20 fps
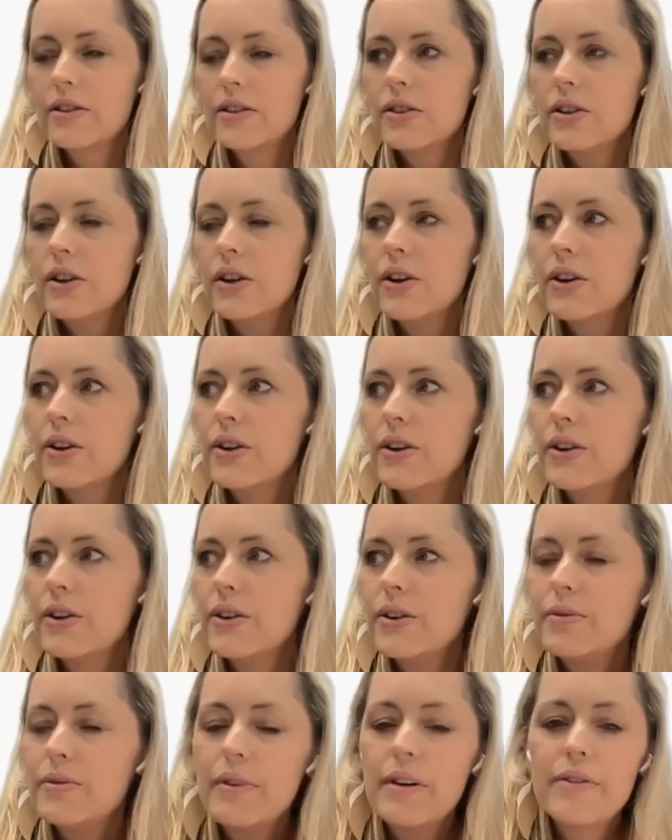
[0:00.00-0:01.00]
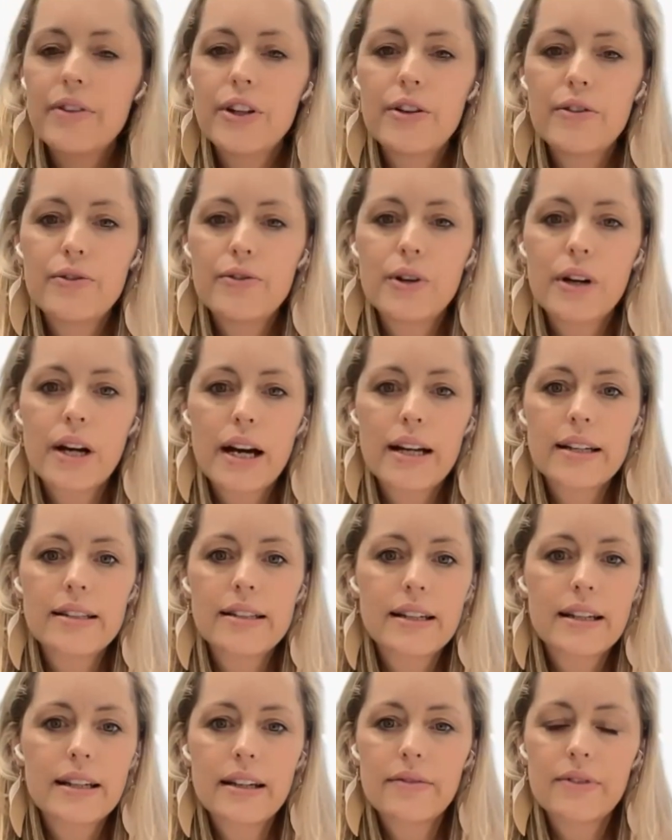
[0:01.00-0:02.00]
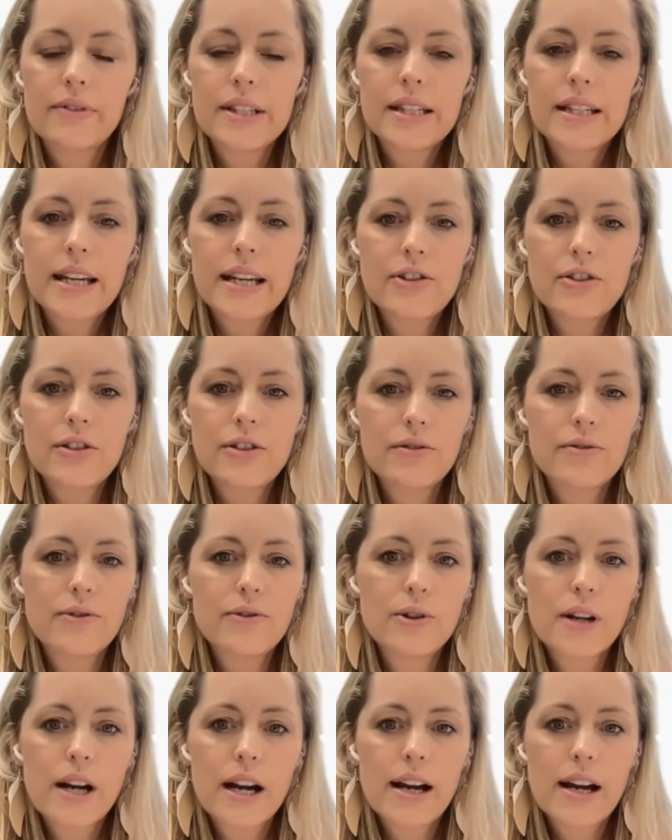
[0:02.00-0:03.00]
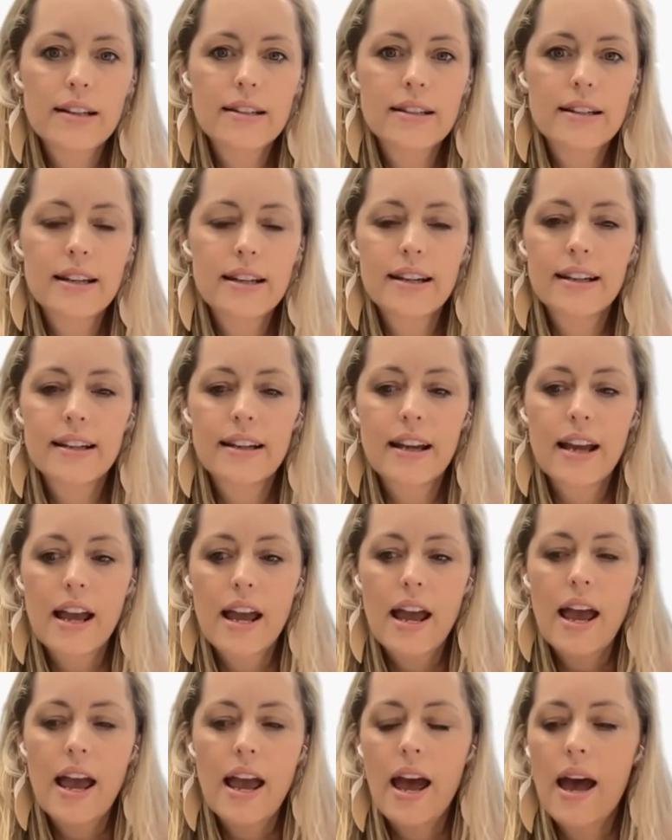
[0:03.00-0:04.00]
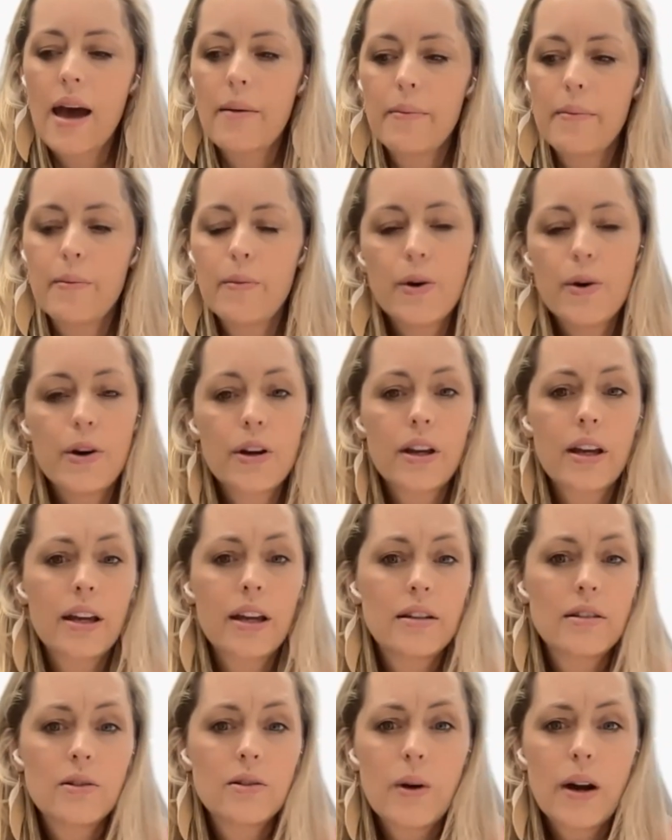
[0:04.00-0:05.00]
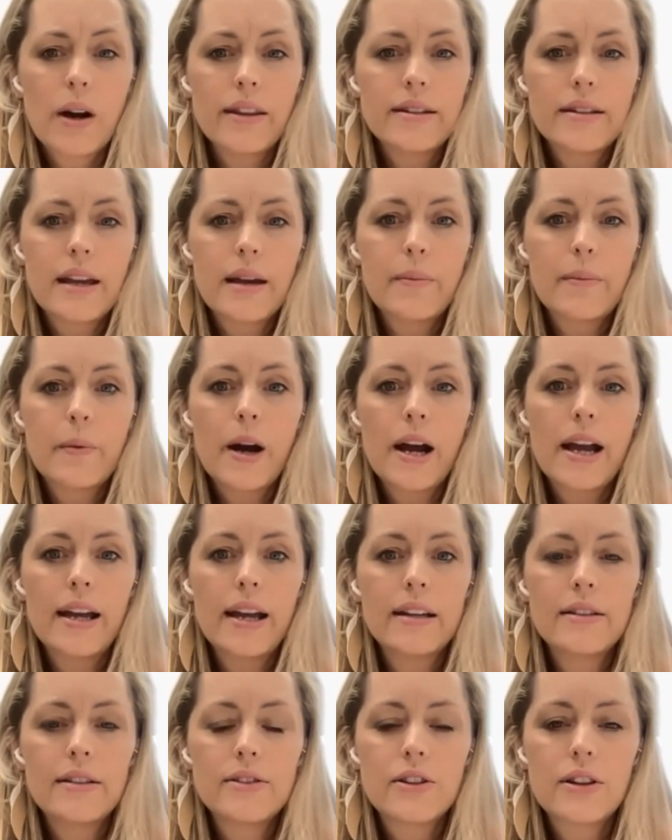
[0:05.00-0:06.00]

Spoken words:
So revenue forecasting and visitation forecasting work in quite the same way.